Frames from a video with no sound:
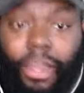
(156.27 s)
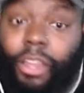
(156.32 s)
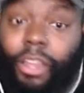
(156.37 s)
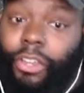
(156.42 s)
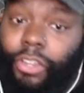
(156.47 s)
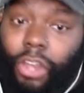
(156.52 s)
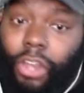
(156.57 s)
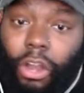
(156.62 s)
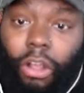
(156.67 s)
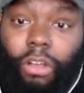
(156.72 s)

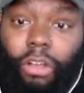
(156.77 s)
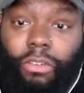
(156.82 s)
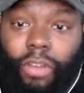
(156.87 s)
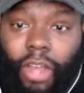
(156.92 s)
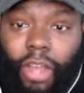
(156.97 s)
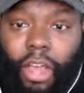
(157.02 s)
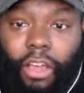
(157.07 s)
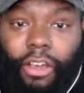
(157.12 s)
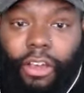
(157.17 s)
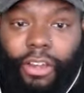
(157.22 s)
your own
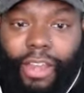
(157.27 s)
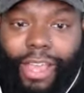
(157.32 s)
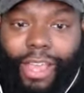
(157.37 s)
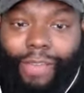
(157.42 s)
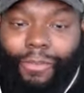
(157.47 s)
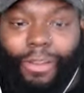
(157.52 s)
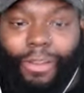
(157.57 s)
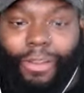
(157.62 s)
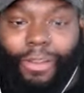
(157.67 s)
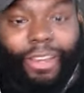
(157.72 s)
car, not
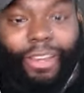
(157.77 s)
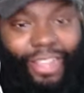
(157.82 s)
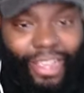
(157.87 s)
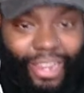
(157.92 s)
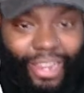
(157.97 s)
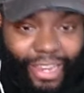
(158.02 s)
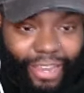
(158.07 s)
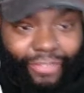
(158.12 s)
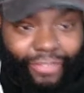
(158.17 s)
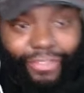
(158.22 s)
one that they
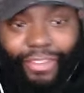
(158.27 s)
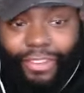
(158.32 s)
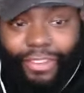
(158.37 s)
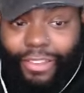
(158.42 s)
give you,